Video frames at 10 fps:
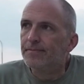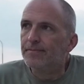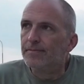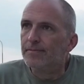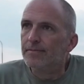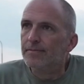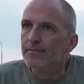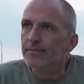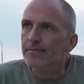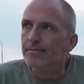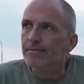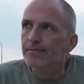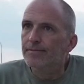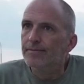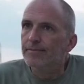
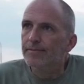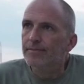[no speech]